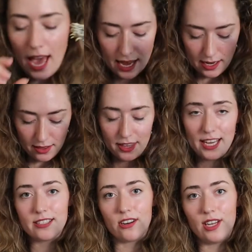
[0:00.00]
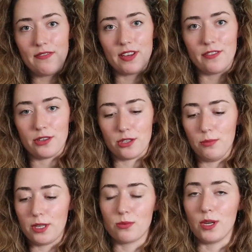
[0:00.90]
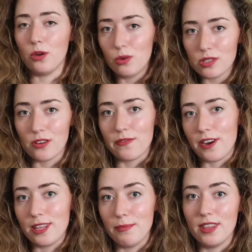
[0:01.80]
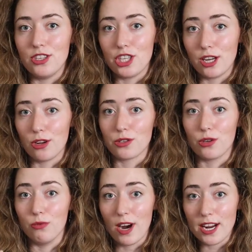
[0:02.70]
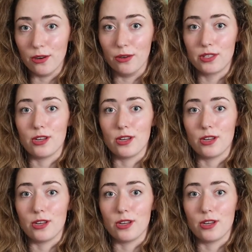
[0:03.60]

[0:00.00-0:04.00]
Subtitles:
And these are a living fossil because we also find them in the geological record,